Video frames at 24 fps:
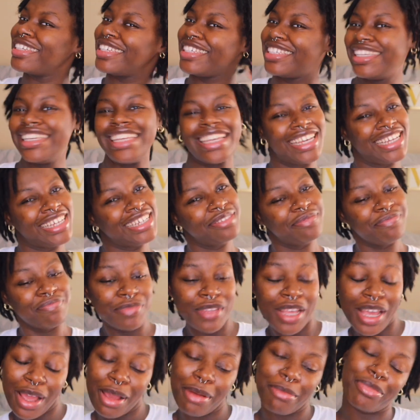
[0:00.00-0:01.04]
Yeah,
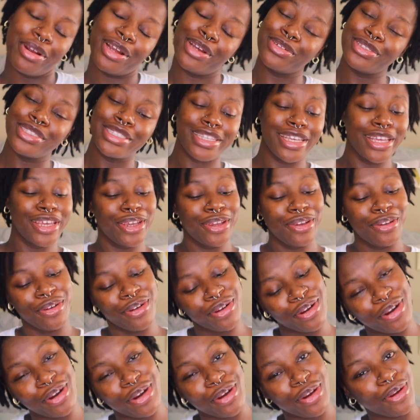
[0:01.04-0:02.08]
brown skin
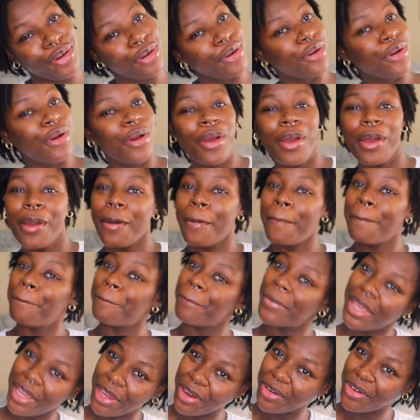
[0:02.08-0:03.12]
girl,
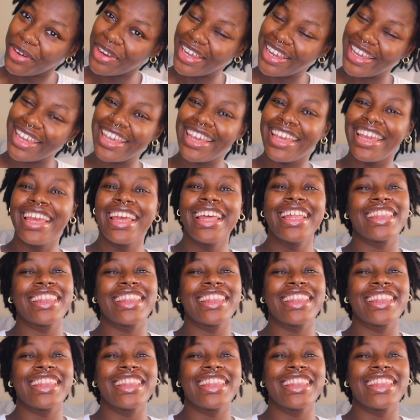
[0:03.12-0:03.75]
period.